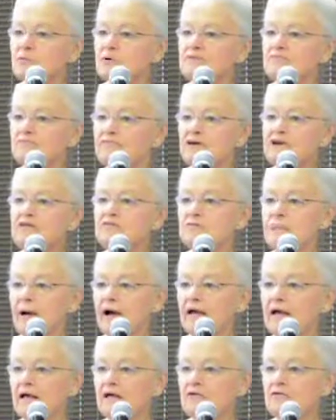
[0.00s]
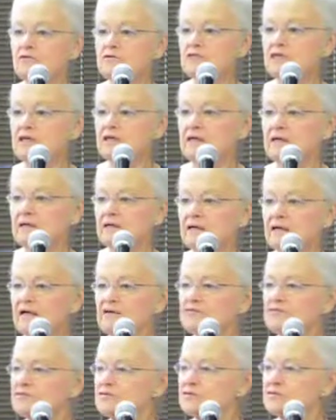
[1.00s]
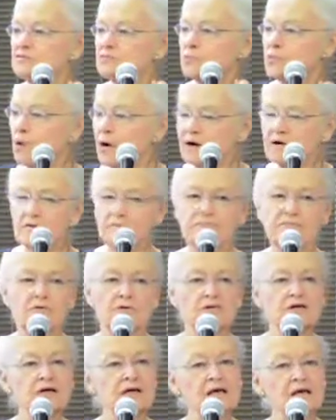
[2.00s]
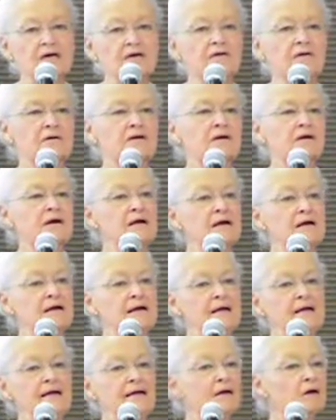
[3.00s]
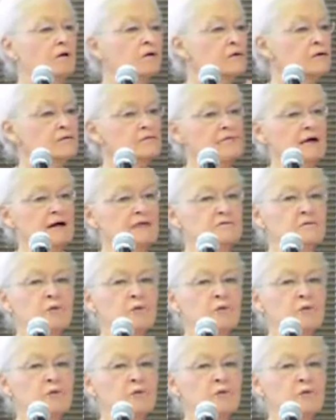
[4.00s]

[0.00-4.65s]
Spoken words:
what feeds my energy. It's just wonderful to hear. You've got